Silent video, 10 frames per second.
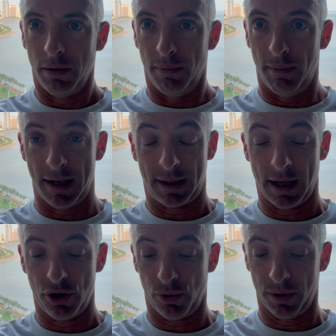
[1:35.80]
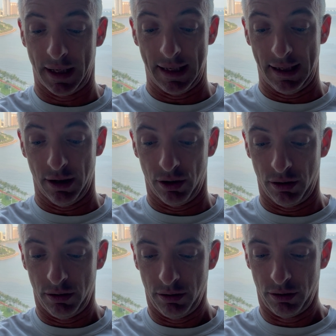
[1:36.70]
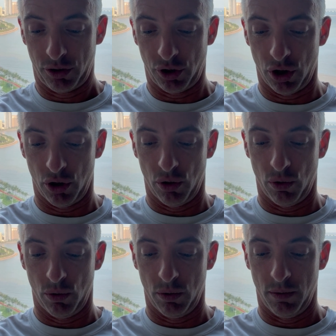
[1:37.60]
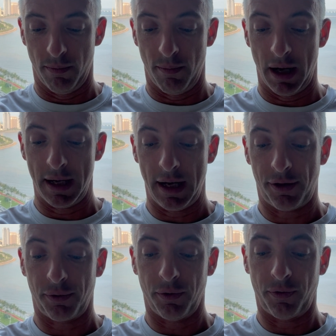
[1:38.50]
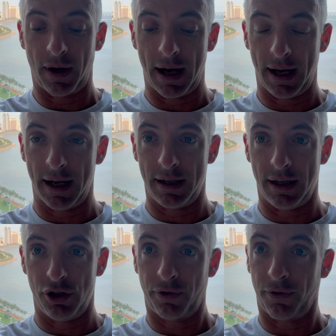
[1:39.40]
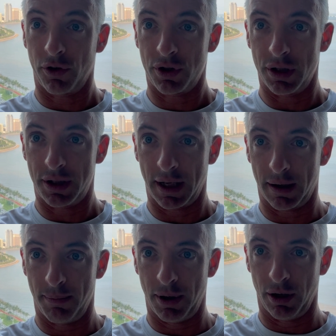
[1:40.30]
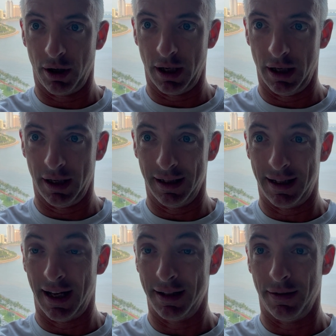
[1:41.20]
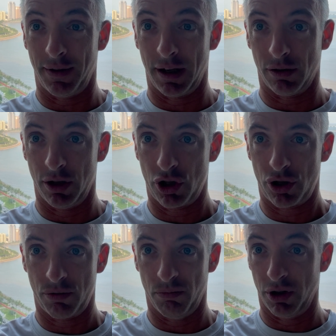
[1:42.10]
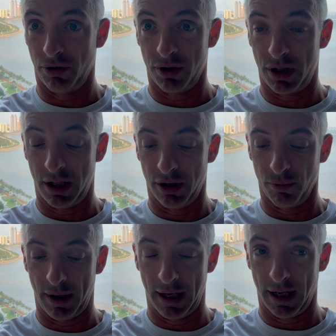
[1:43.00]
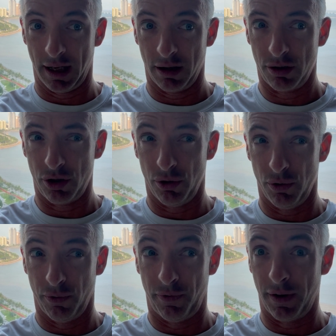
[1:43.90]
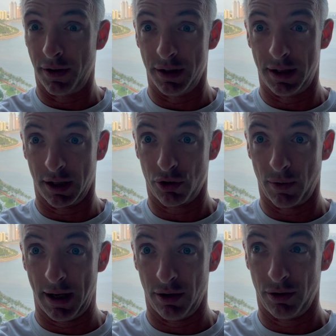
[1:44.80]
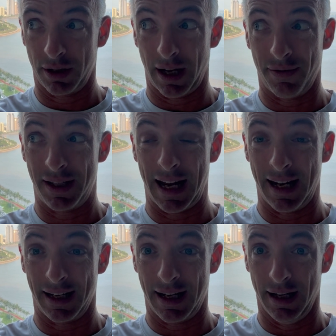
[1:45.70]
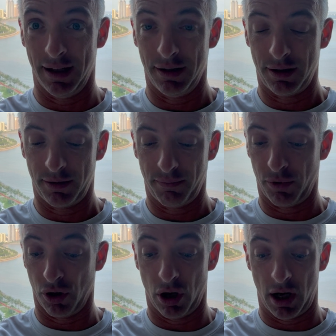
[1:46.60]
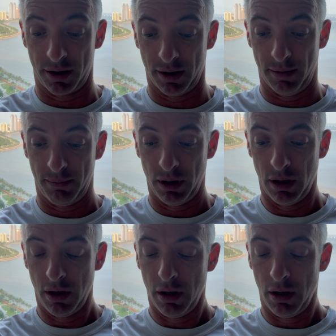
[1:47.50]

My schedule is ideal. So Monday through Friday, I teach first and second period intensive English, literacy, and reading to 5th and 6th graders. I have 10 kids. They're awesome.